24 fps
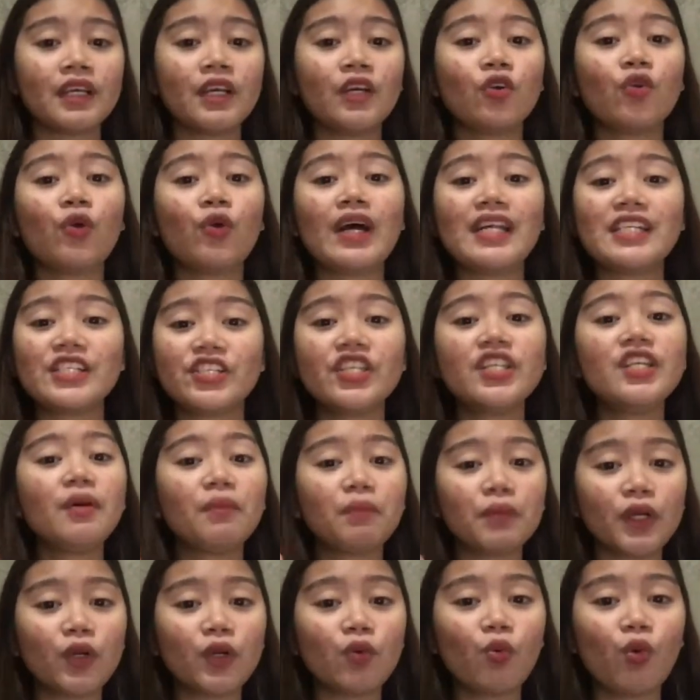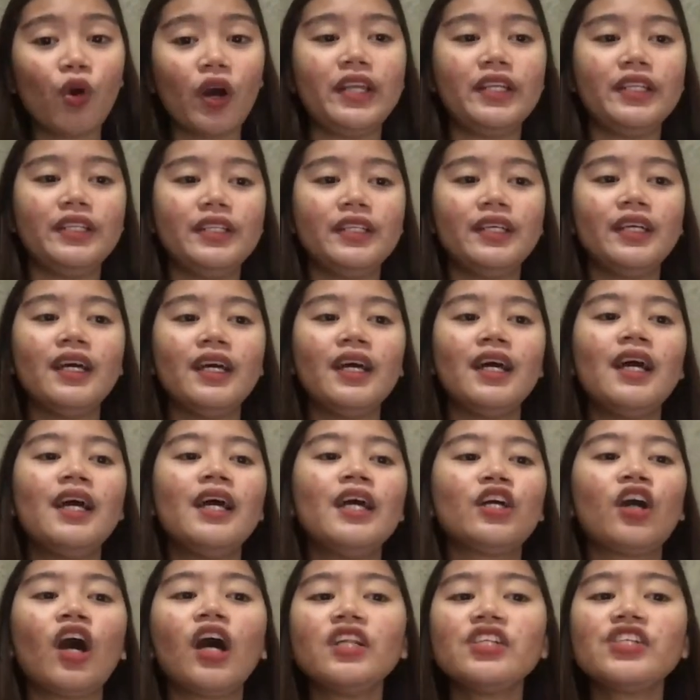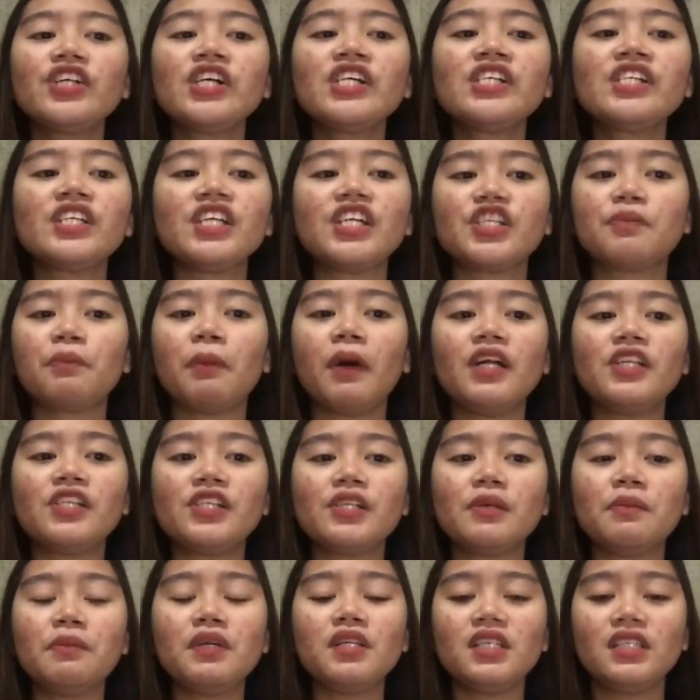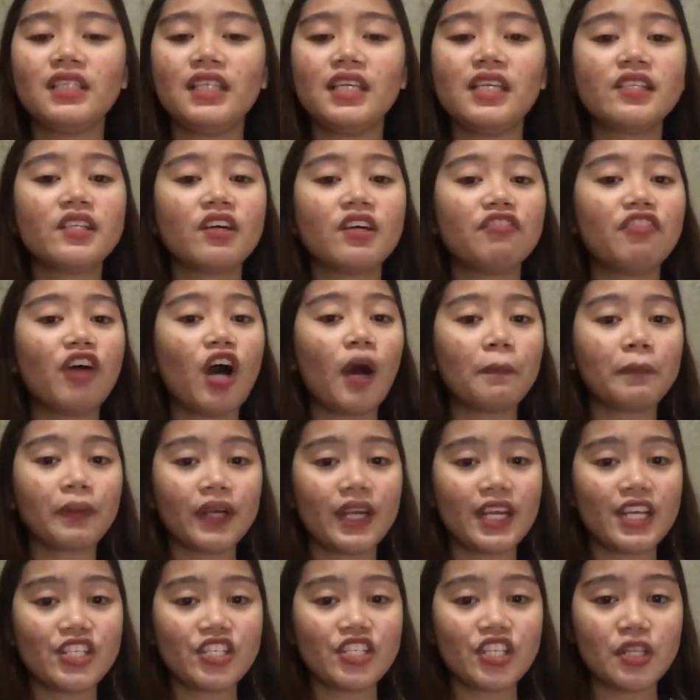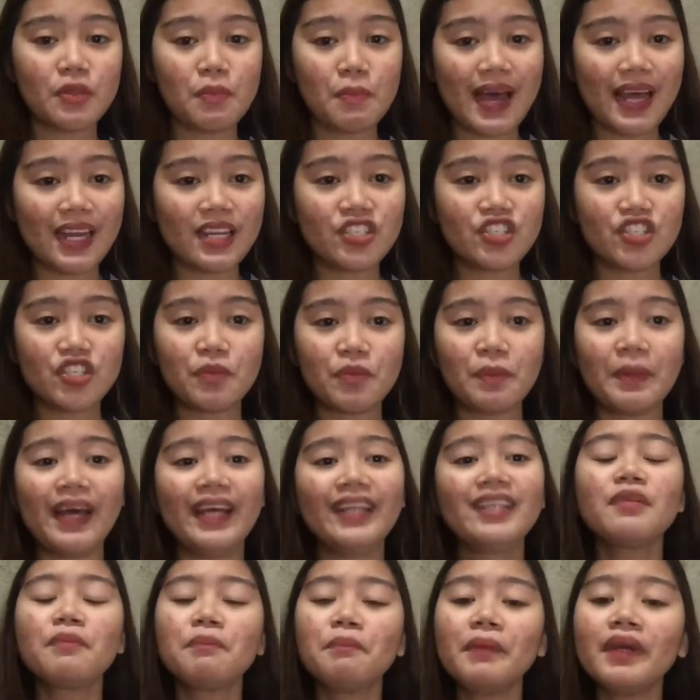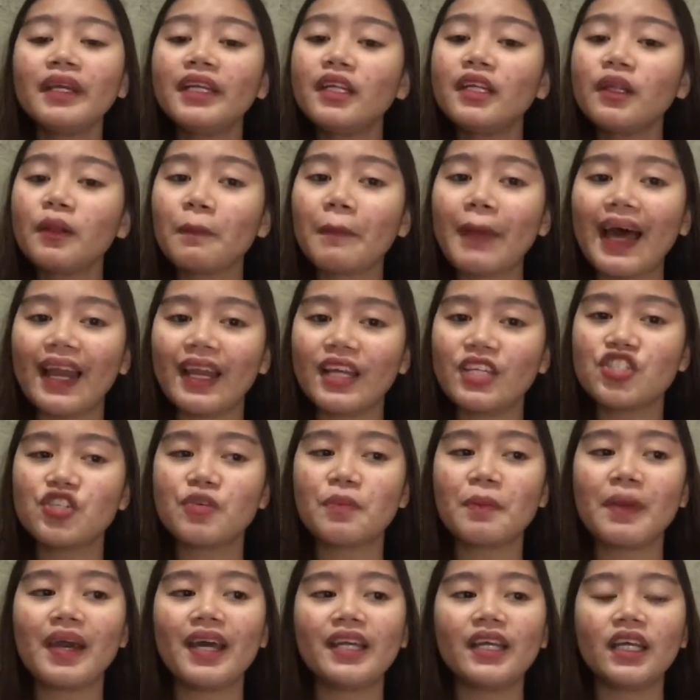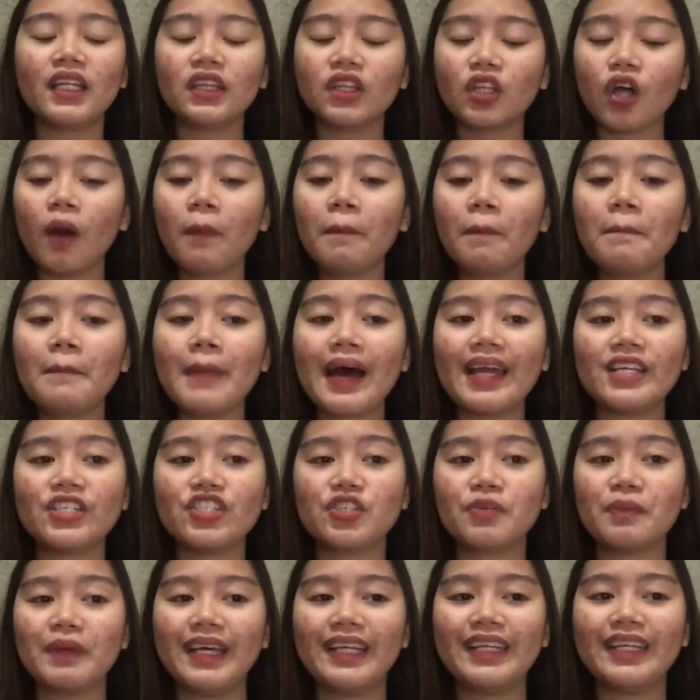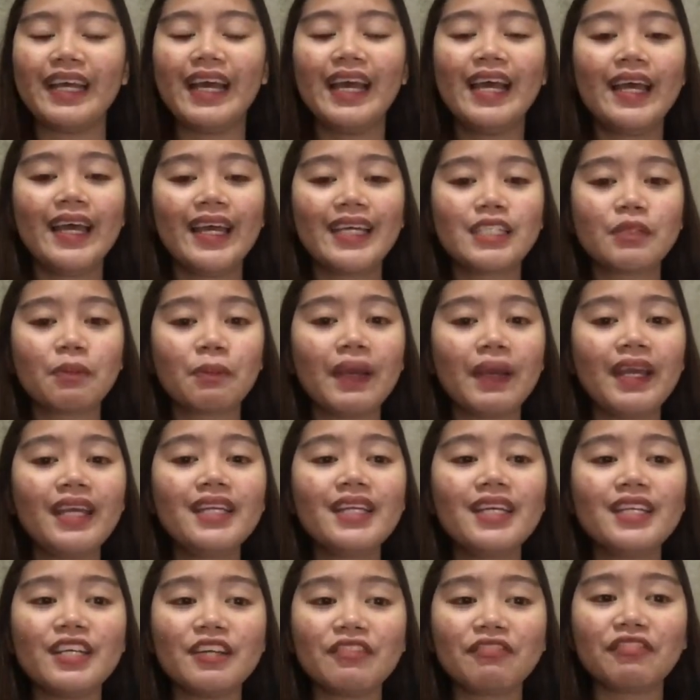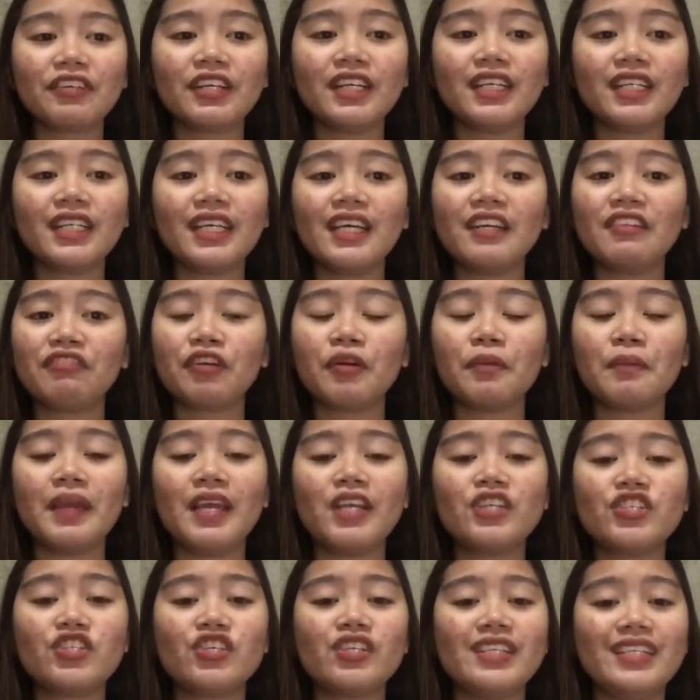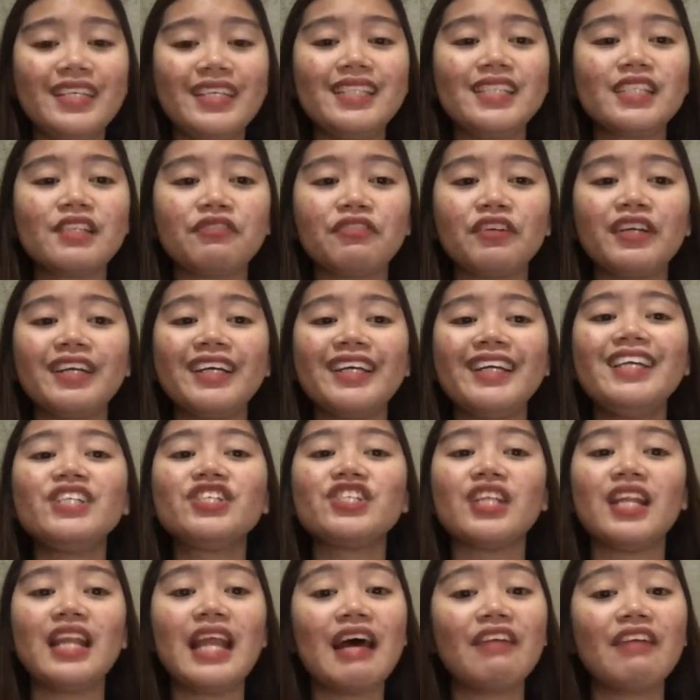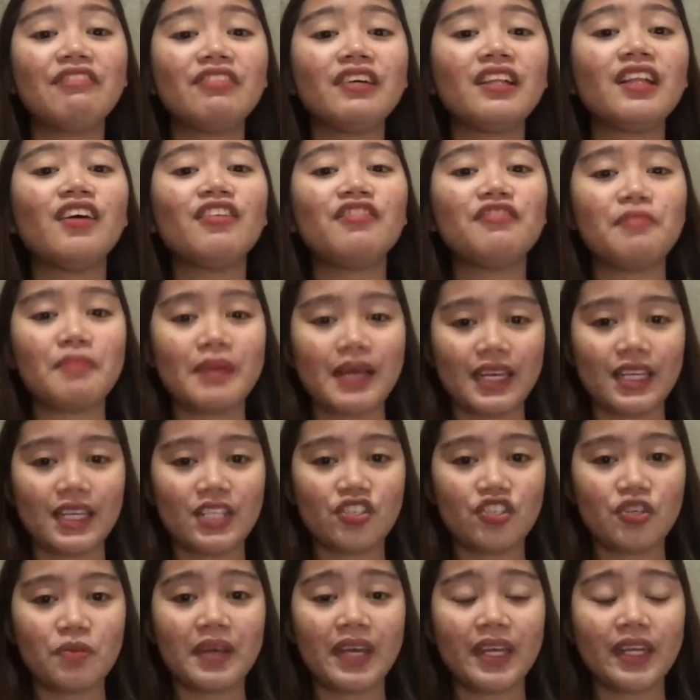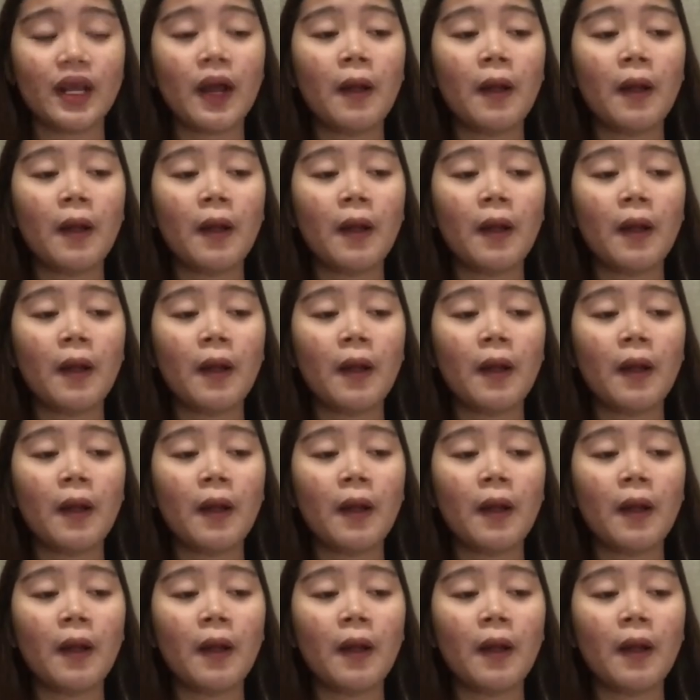Question number 1. Contrast the responsibilities of operation management, middle management, and top management. Explain the different information needs for each level of management.